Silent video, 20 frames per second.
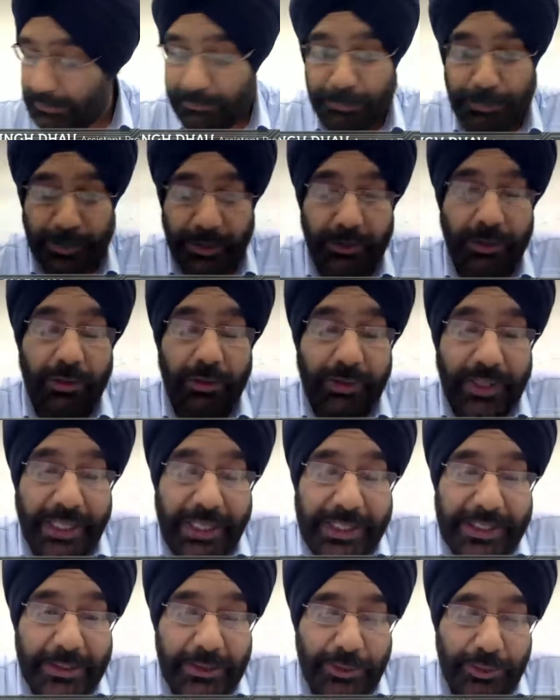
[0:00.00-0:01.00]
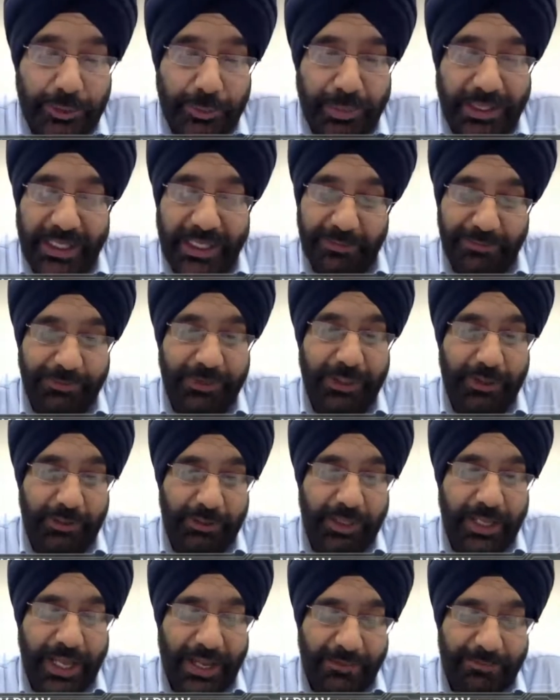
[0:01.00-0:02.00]
perchlorate could be, if we
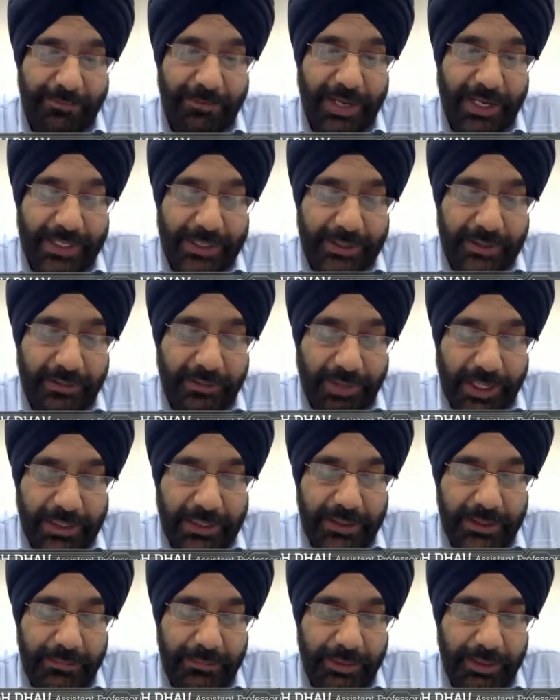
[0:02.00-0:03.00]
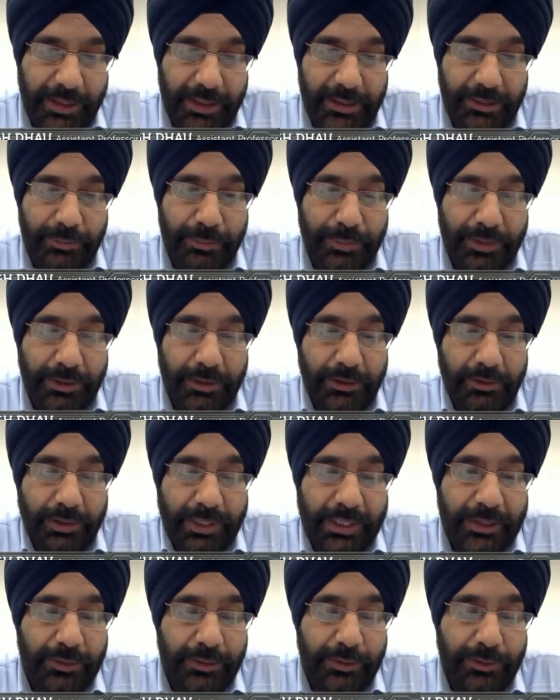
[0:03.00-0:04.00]
could find a right combination,
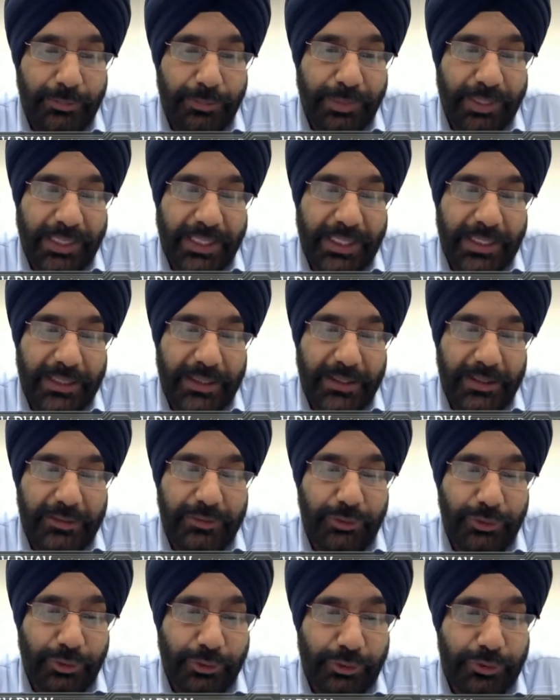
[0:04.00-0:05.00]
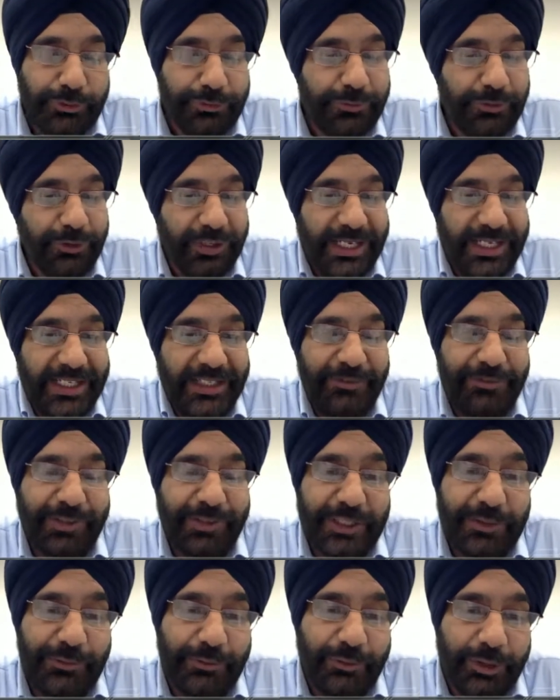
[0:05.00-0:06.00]
perchlorate could be a source for getting
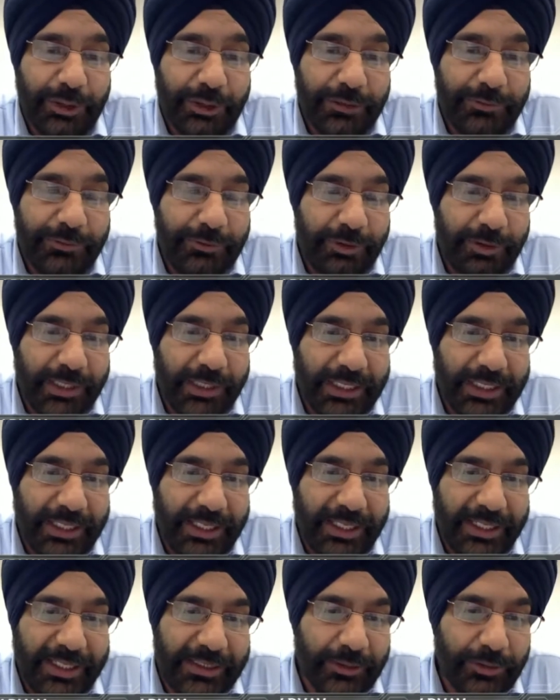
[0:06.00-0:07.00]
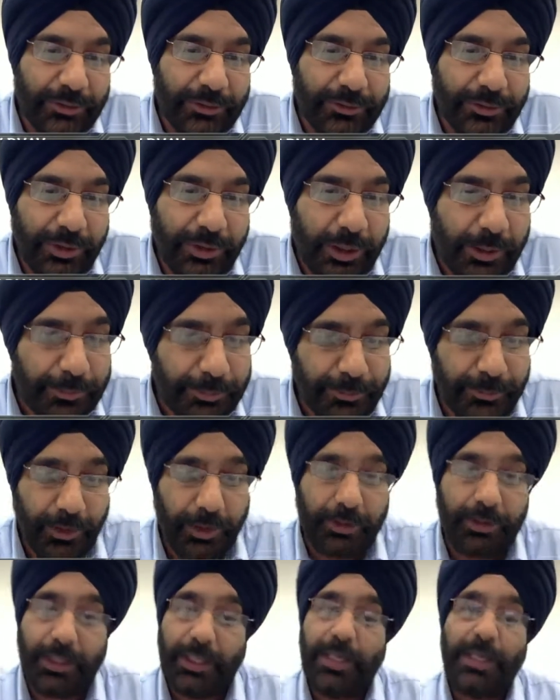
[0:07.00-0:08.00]
fresh water for irrigating those crops.
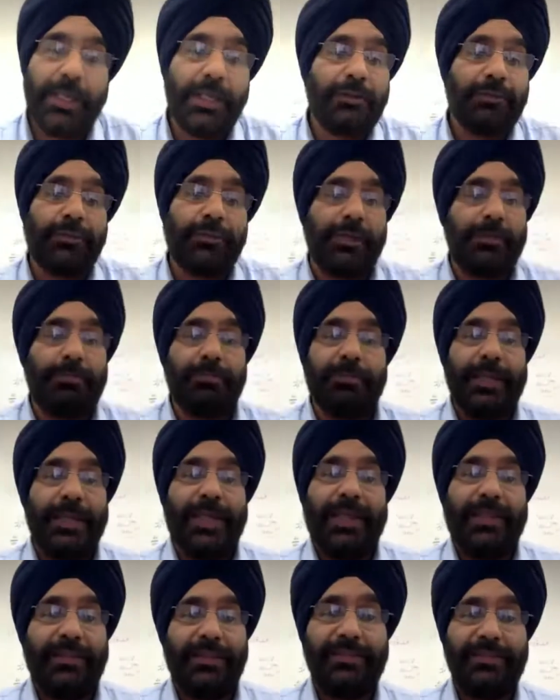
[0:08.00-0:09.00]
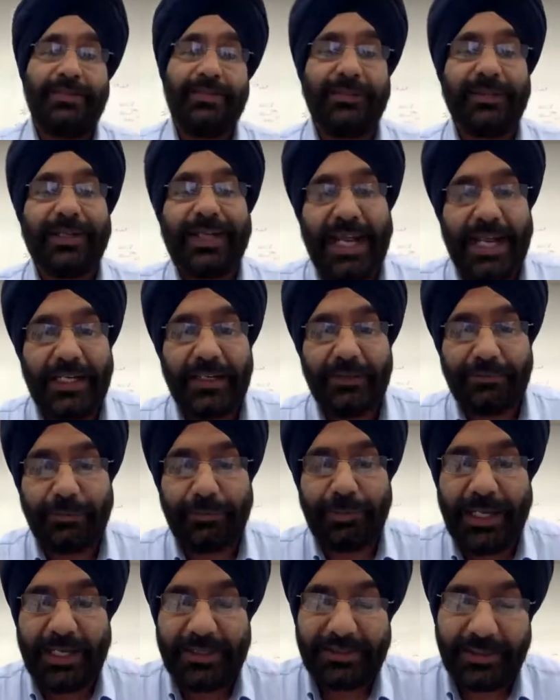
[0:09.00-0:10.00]
So this is a kind of a
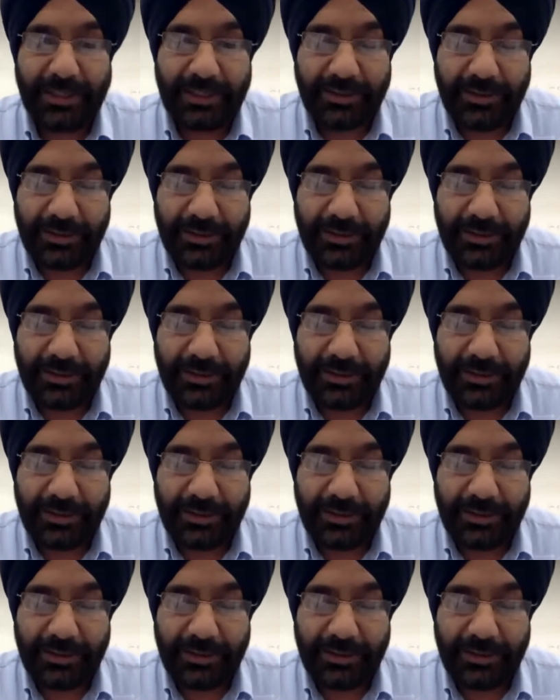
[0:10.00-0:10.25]
blessing in